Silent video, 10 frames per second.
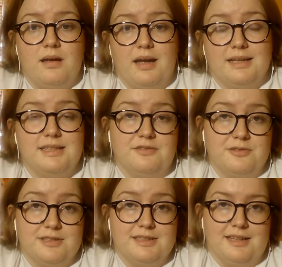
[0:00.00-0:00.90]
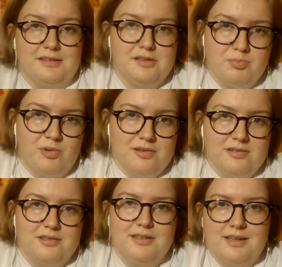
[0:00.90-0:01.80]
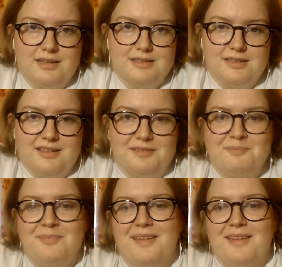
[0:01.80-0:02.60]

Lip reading: except for his kid. Spoiler, he has a kid